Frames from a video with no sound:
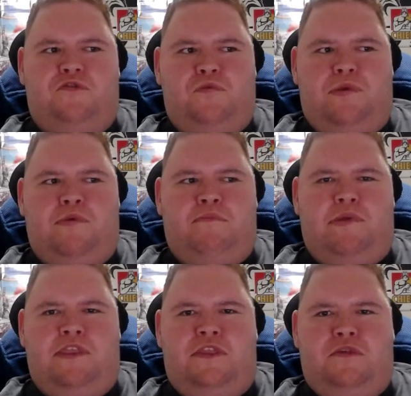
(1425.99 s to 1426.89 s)
wee bit
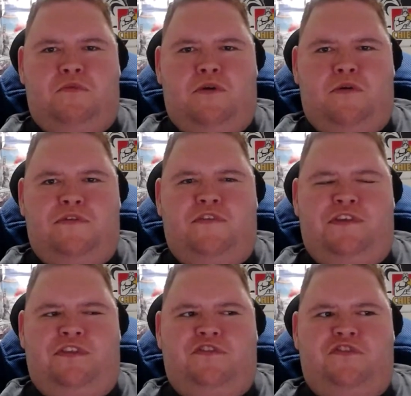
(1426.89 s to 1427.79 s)
better than what we
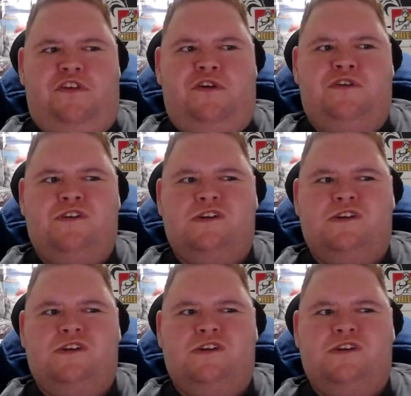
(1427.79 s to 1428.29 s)
think this year.